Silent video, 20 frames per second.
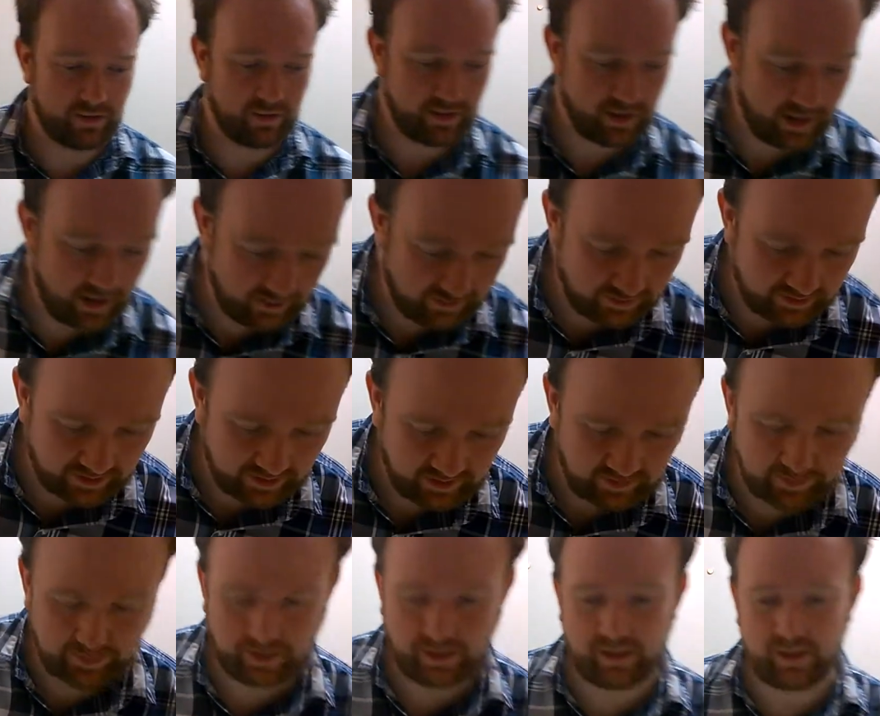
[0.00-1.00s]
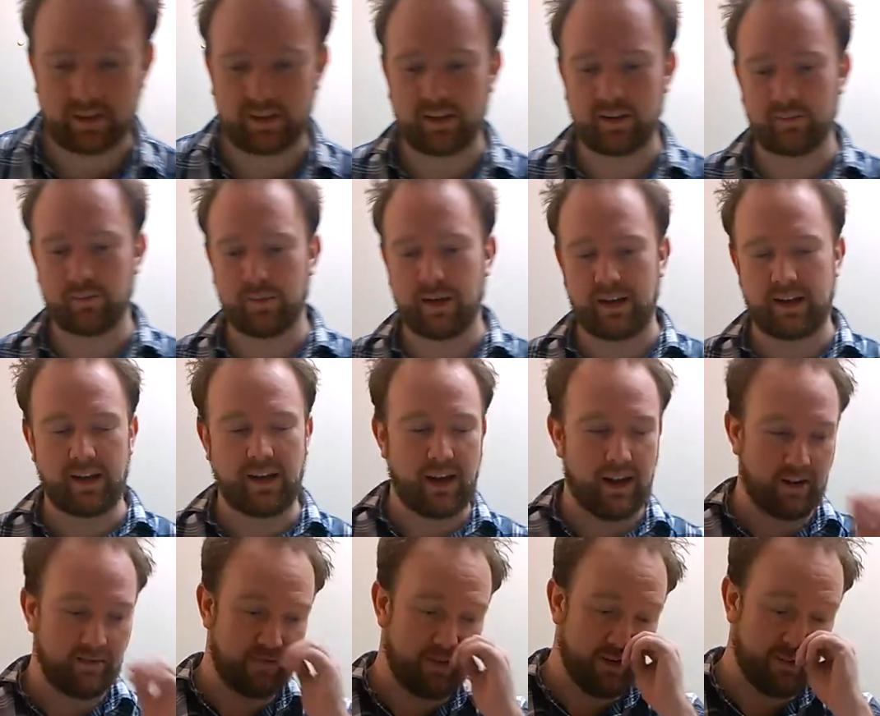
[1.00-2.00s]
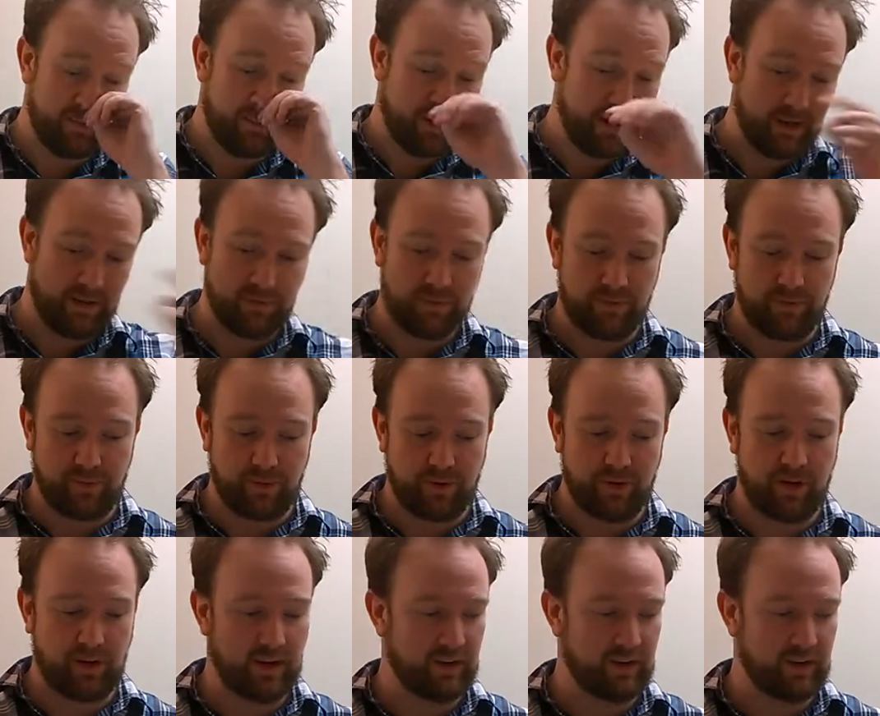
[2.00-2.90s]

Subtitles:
or an advertisement or anything, but I've never made it before.